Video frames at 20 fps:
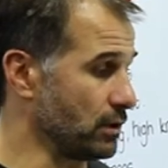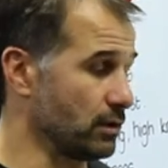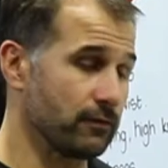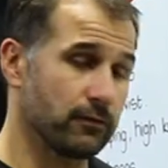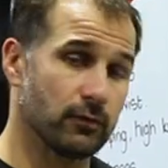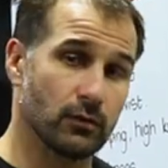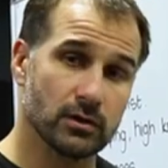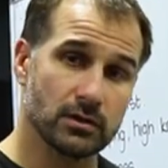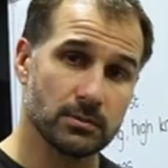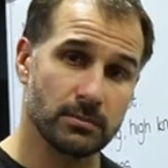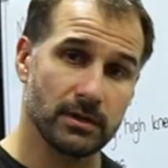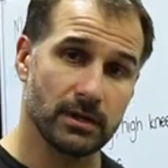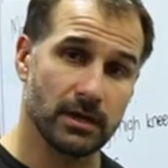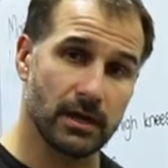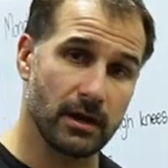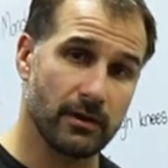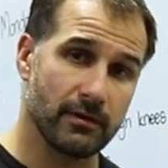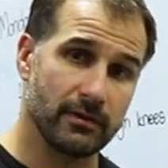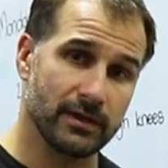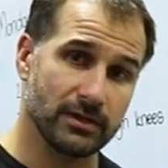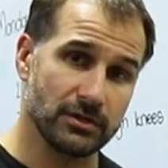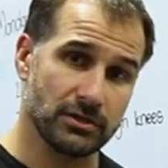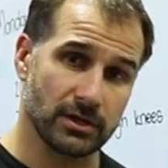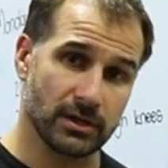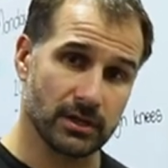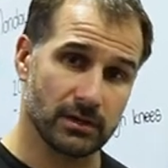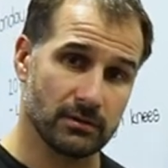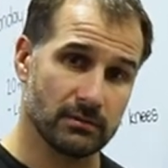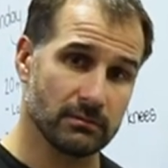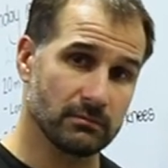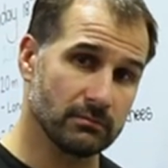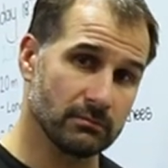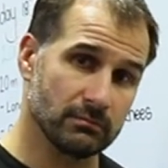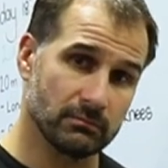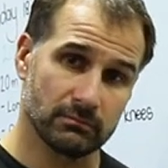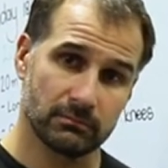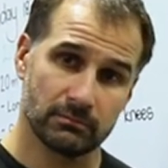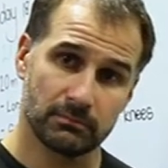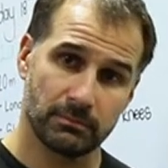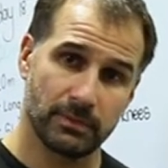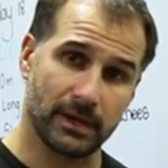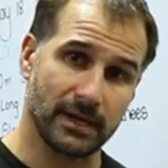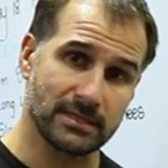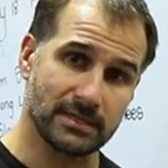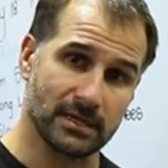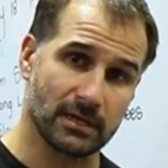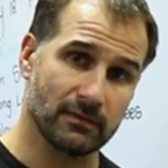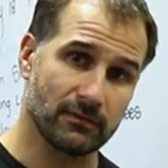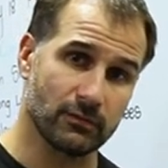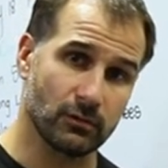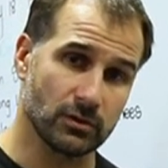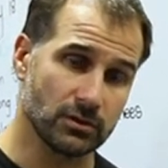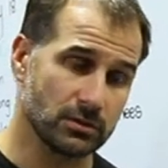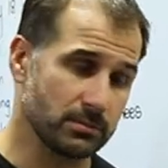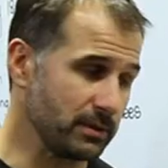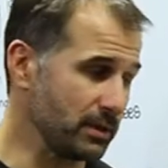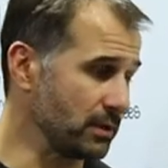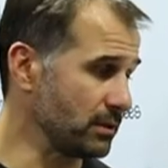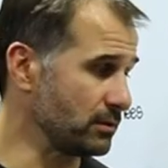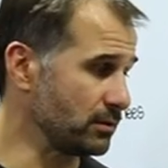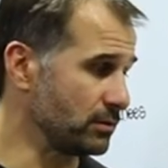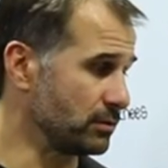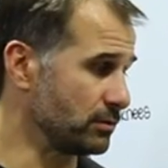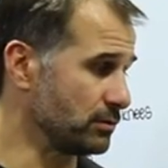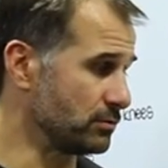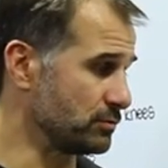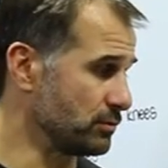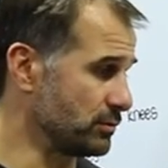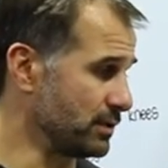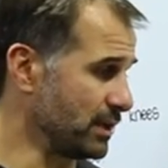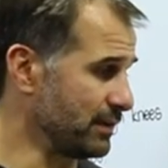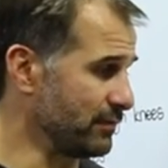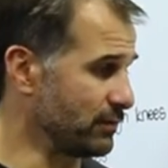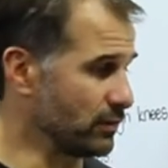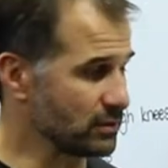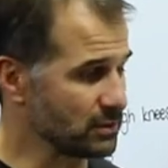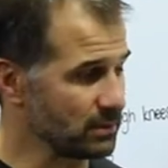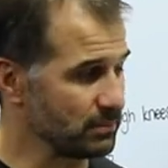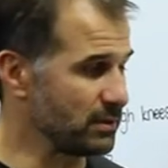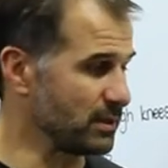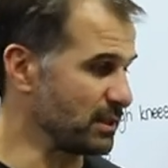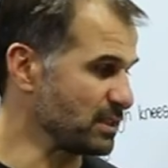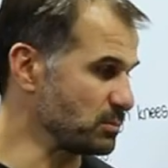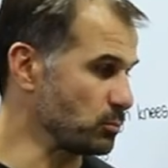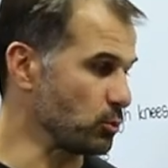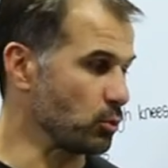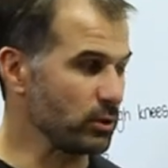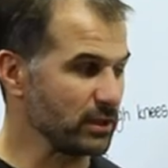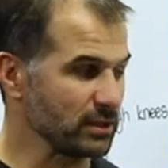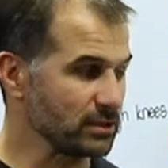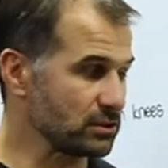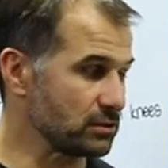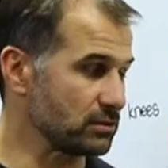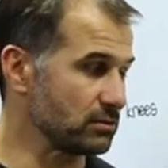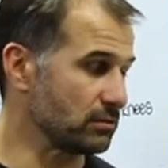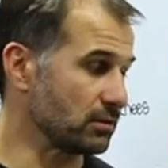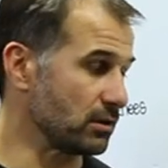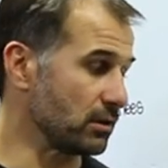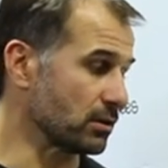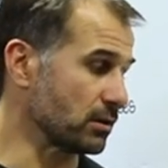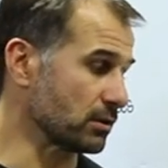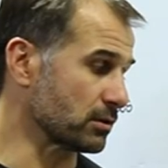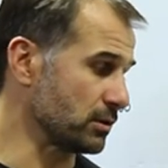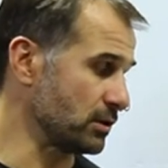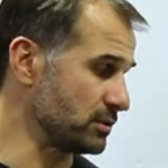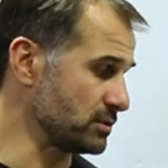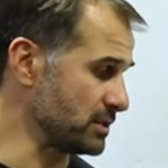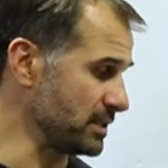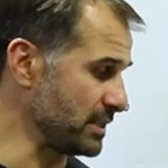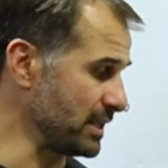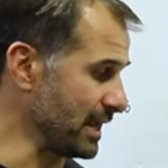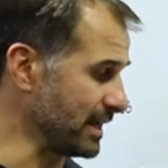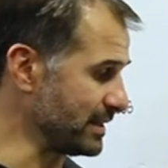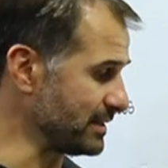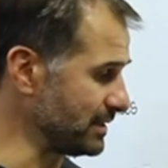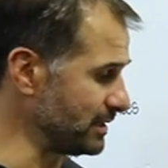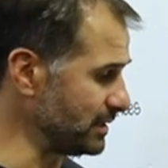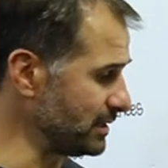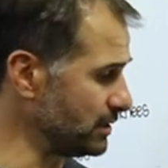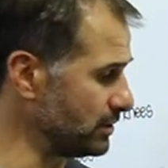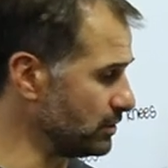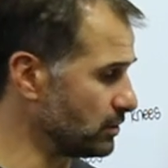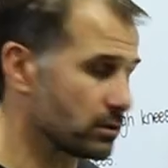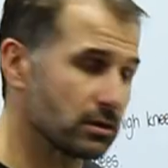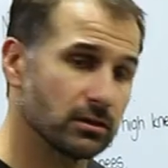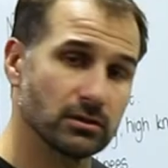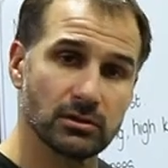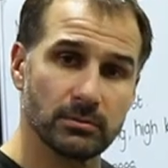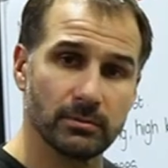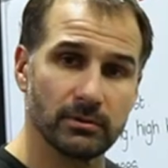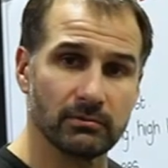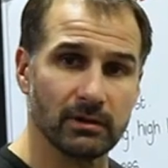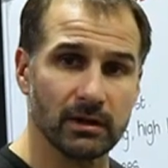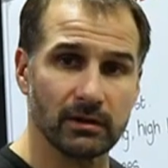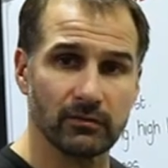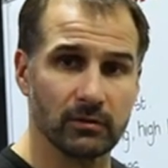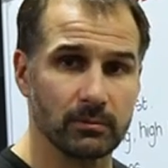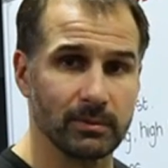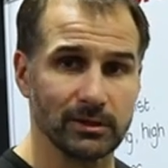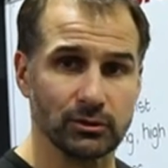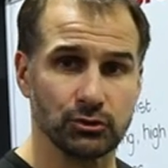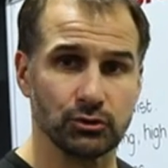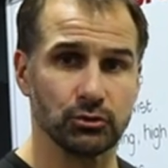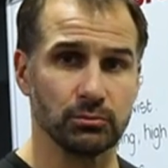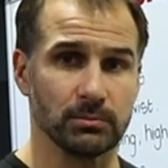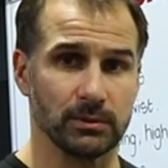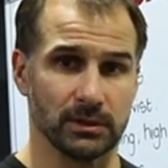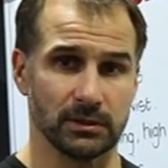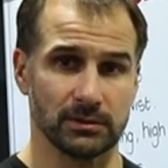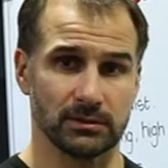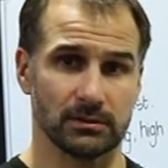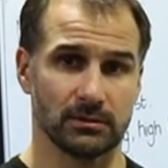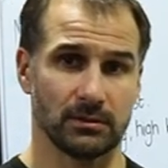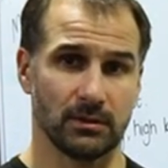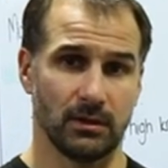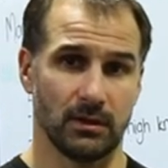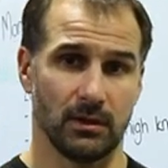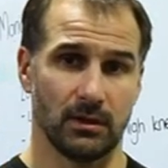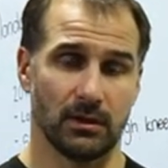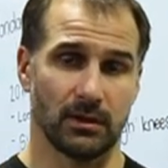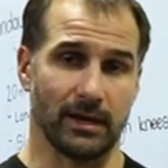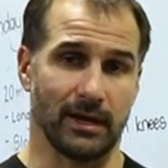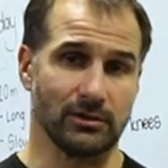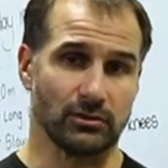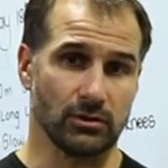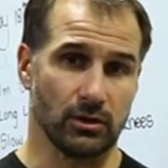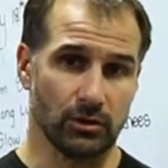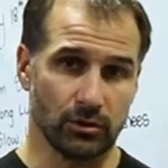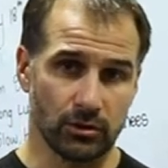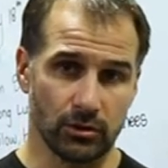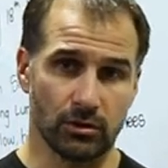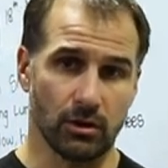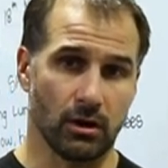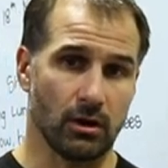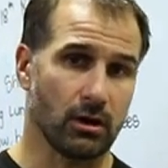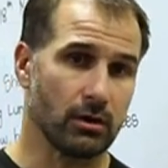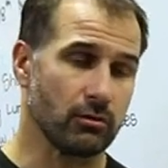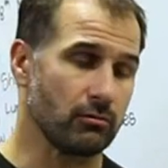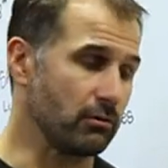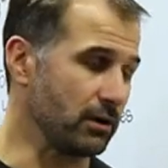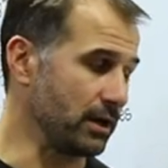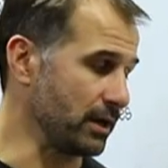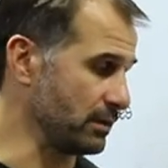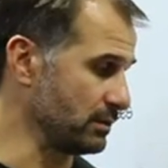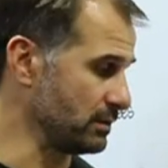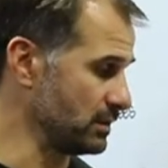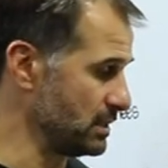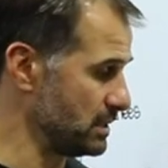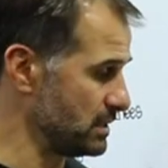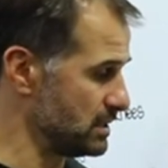got a 400 meter area that you can pace out a 400 meter, do that. If you've got something that's more or less close to that, ideally you're looking to be running for about two minutes. Okay, so a good hard run,